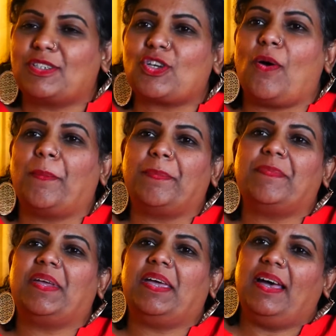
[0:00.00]
Dom
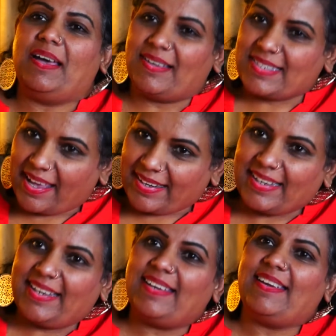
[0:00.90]

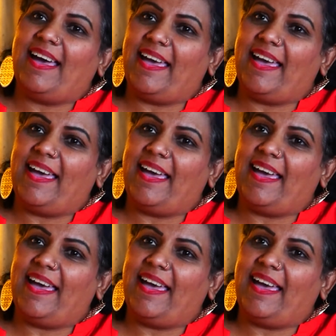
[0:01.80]
Sarangi,